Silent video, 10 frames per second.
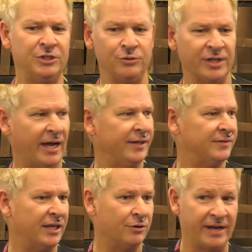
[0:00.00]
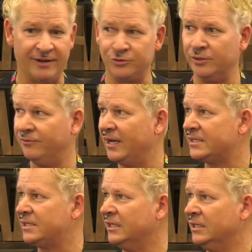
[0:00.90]
we do that. They don't have to
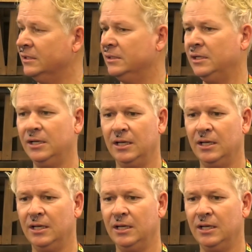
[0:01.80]
invest in